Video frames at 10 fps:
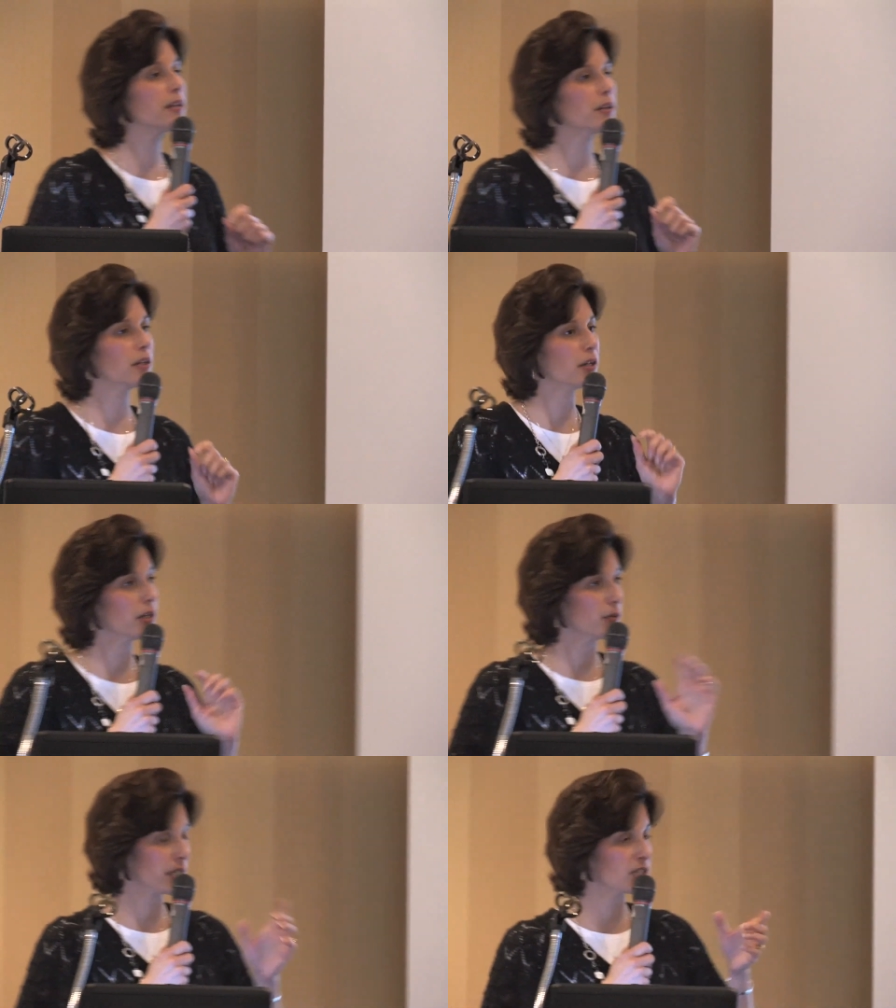
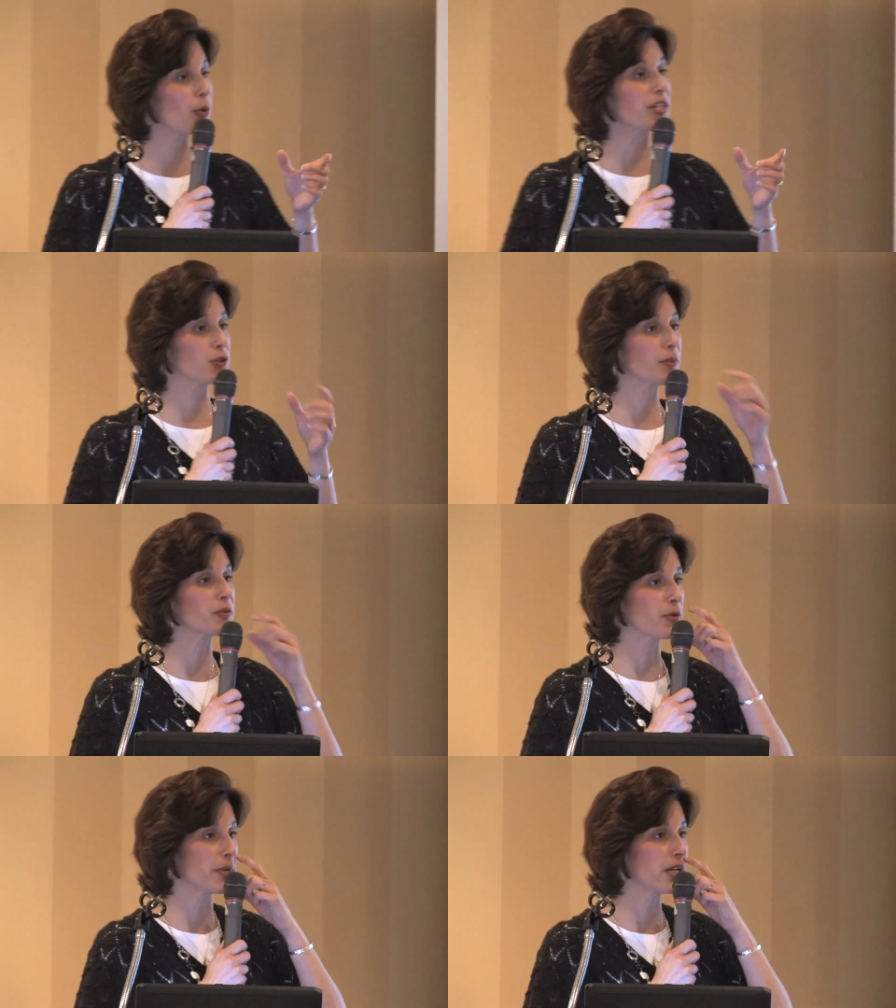The express scripts
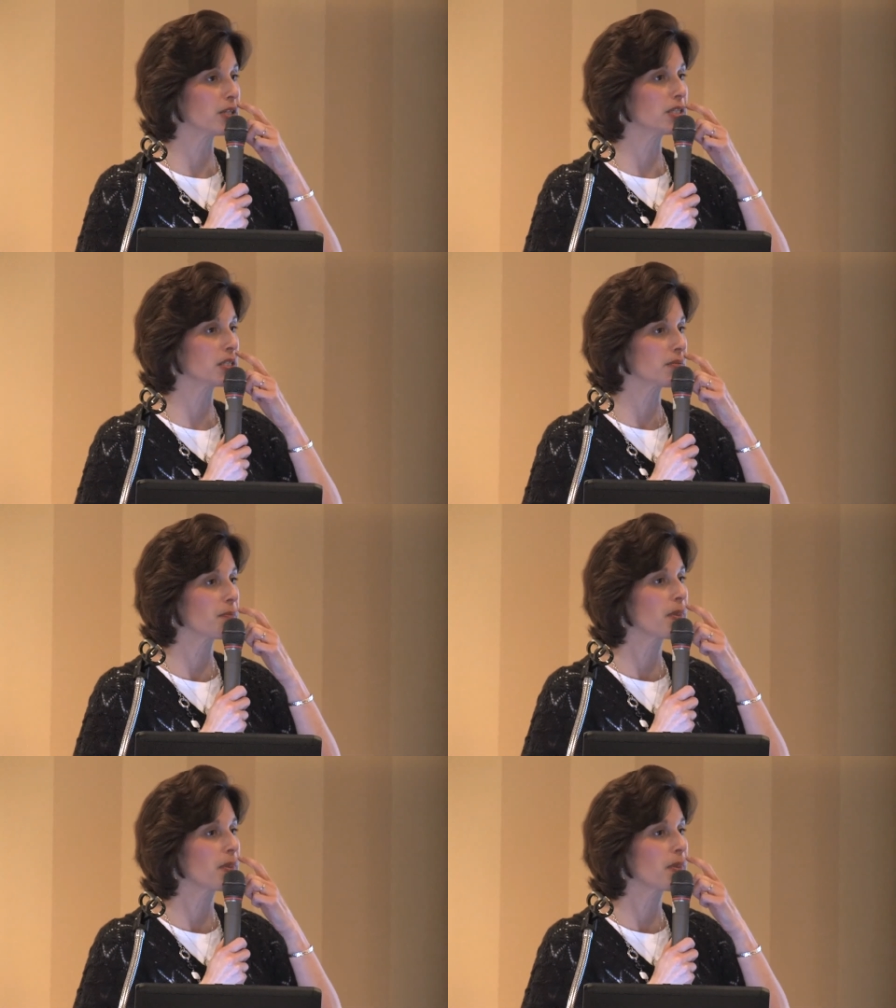for mail-ins?